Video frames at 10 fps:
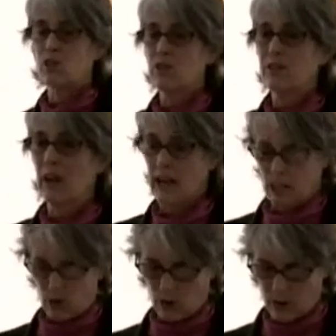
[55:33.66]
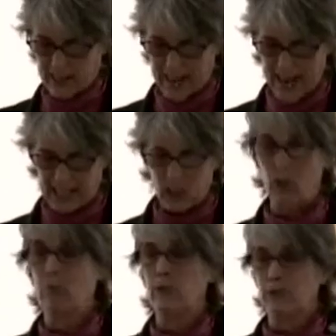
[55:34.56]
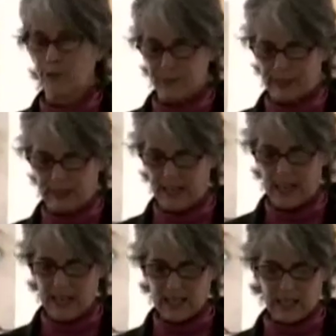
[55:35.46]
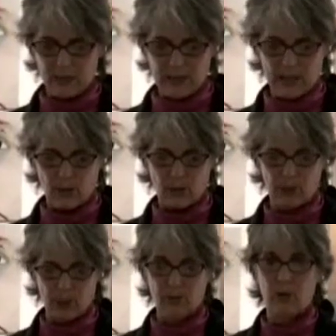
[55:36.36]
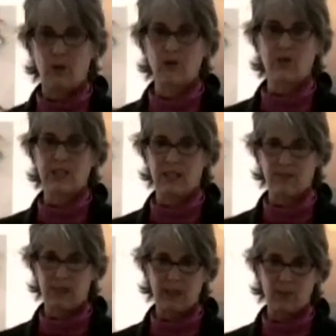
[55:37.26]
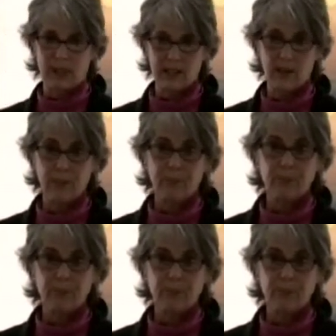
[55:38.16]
certified, or organic, or bird friendly, something that really promotes the environment.